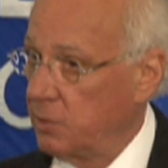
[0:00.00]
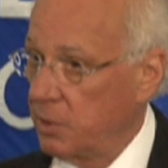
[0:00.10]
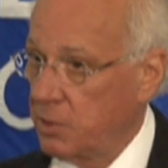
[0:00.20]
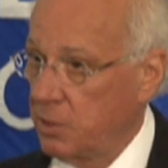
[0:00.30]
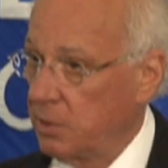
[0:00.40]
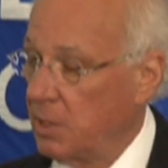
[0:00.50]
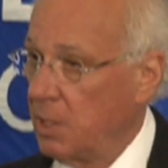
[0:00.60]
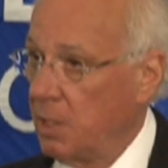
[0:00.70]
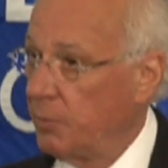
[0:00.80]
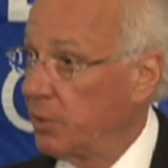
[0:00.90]
Just to
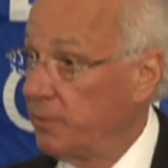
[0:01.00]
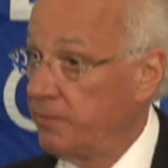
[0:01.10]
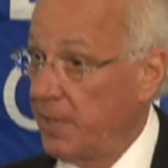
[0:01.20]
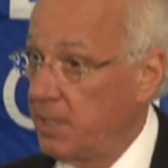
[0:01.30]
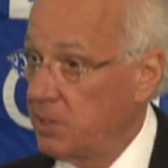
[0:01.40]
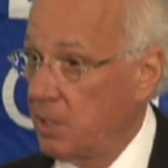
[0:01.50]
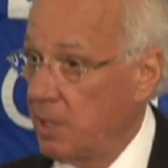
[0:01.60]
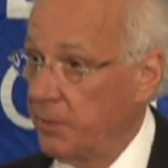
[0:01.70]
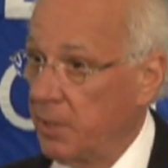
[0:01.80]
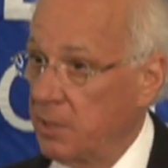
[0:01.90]
put a face
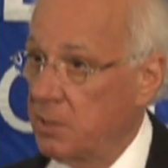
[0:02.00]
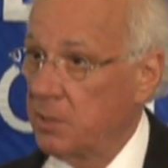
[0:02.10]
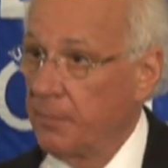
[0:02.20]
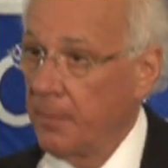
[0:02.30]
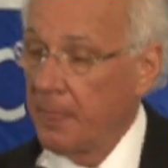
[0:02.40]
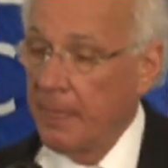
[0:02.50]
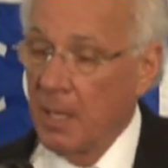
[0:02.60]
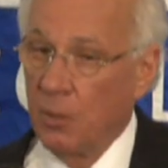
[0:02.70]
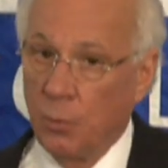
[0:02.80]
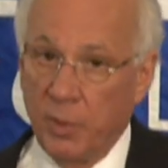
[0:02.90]
on this,
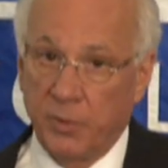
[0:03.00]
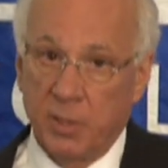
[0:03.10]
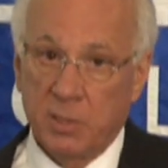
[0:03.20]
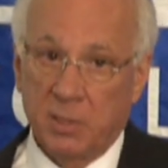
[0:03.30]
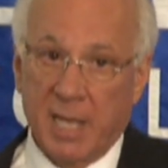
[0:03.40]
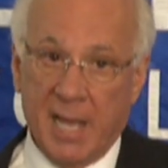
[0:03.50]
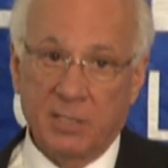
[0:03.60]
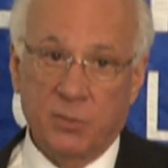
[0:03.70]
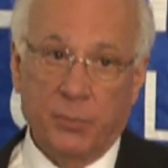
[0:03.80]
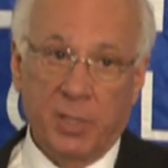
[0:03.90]
with this
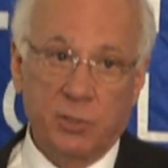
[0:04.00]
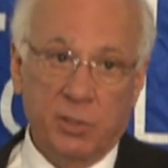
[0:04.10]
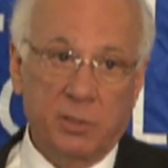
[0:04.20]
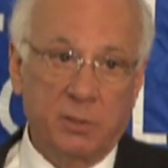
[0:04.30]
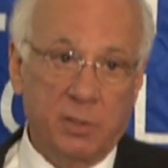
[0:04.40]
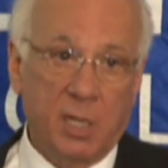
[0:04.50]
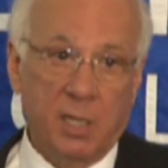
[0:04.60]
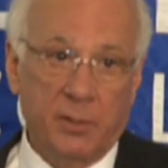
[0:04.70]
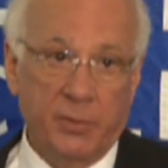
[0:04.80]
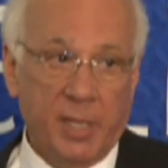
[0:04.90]
last budget
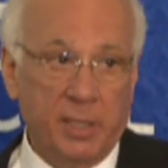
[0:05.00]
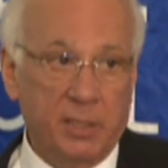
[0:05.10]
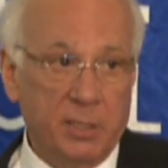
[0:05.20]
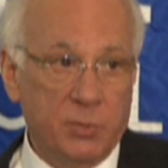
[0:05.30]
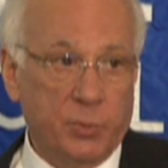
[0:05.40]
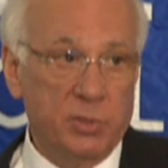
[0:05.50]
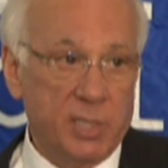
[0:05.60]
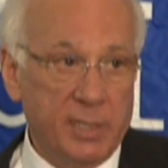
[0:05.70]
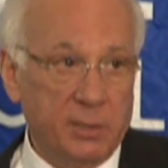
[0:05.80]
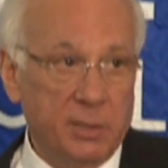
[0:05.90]
uh, that is
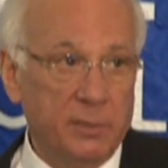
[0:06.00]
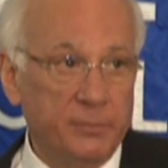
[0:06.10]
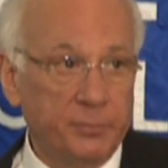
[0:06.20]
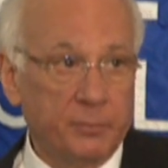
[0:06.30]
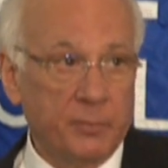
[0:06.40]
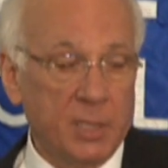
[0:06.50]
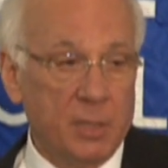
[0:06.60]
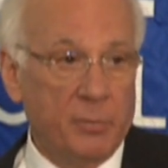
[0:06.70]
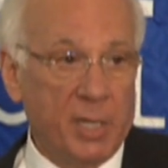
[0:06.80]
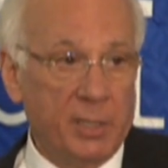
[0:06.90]
presented
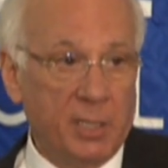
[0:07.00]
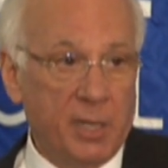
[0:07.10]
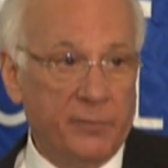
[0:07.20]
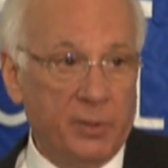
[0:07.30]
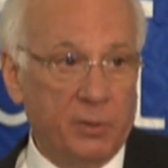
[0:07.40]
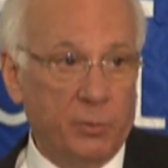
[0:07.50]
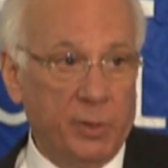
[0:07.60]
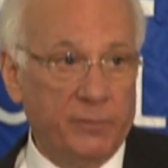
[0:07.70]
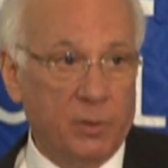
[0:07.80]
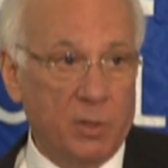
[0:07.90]
by the governor,
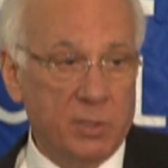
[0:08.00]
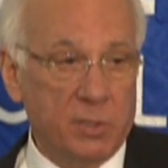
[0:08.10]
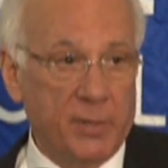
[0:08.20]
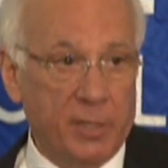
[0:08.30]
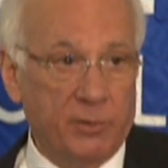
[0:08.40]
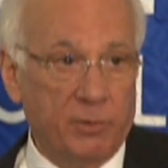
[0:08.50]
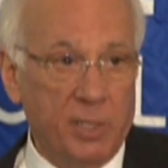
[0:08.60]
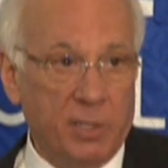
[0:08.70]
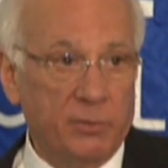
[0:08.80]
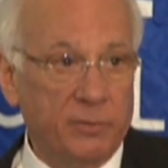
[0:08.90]
we've lost about
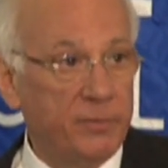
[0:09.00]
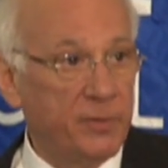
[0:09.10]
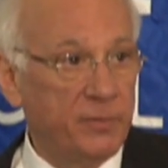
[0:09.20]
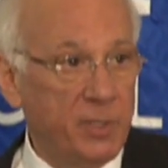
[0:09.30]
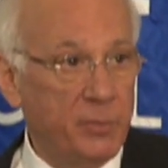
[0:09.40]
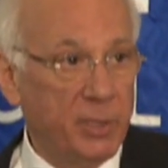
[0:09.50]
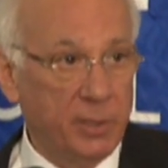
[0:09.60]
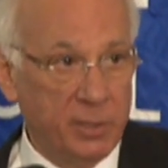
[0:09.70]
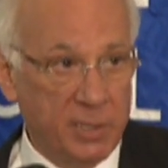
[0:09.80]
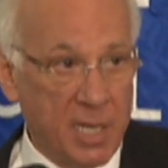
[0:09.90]
$350
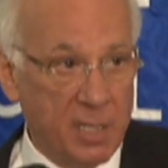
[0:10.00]
million,